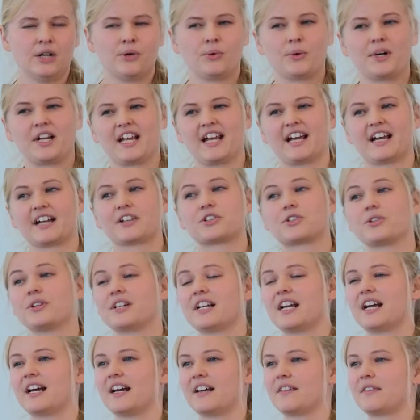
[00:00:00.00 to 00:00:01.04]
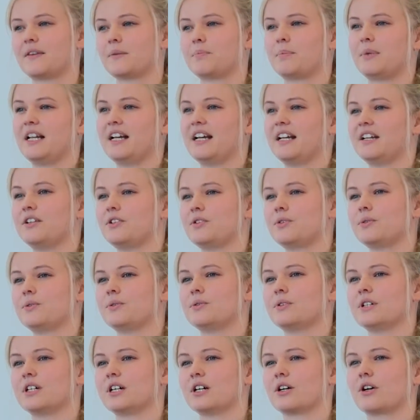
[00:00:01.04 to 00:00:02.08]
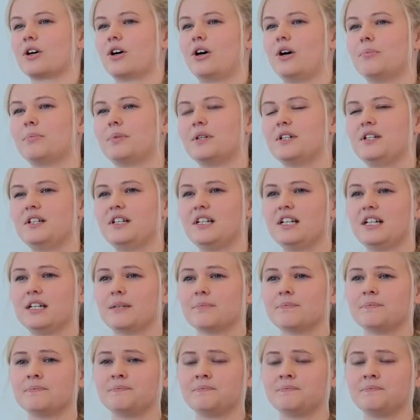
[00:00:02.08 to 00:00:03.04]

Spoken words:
we actually had the plan to accompany